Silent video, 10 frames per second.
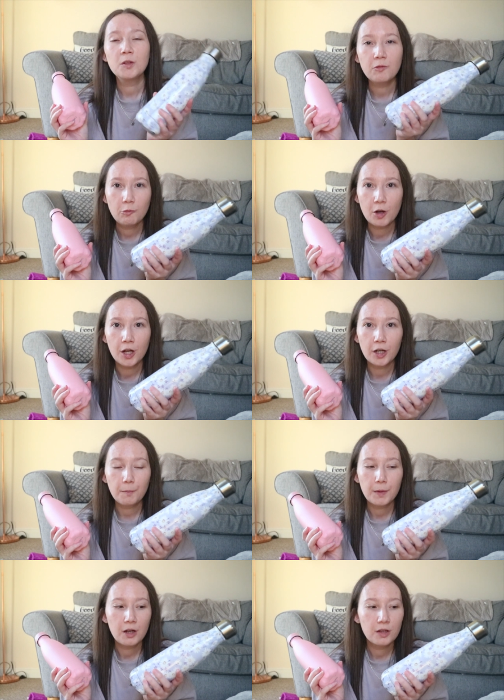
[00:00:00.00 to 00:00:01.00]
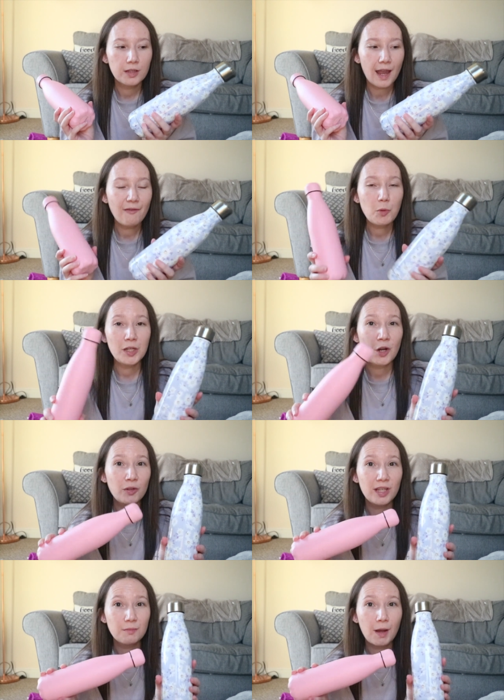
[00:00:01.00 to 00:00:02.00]
one's for work because everybody
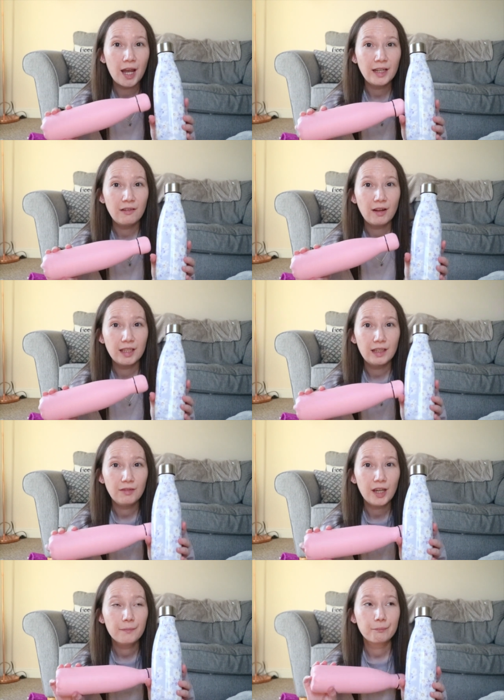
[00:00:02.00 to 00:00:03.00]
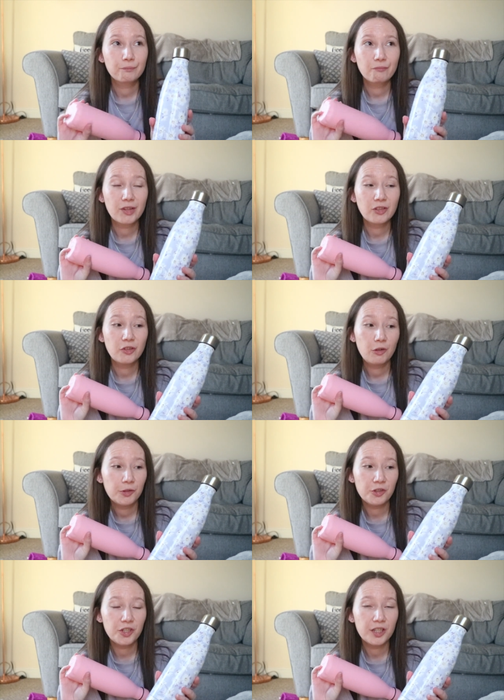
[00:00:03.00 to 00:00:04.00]
knows it's mine if I leave it. so no
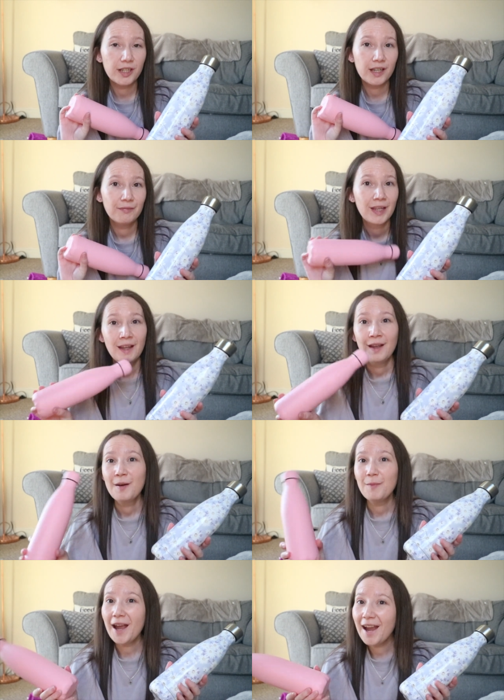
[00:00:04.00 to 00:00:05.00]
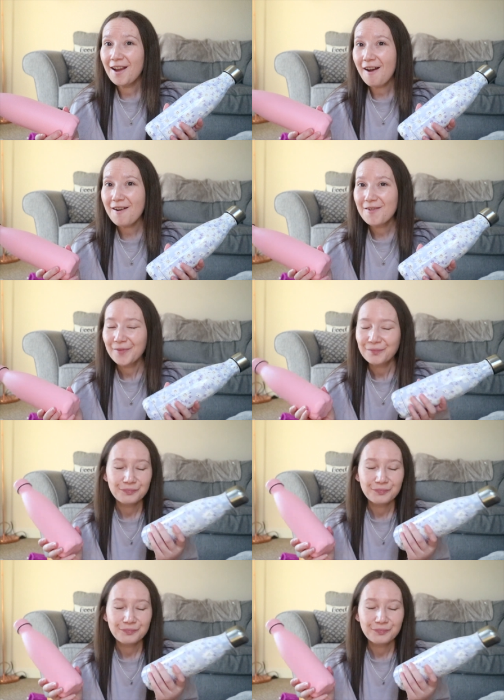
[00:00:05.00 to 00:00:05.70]
one touches it. But hey ho.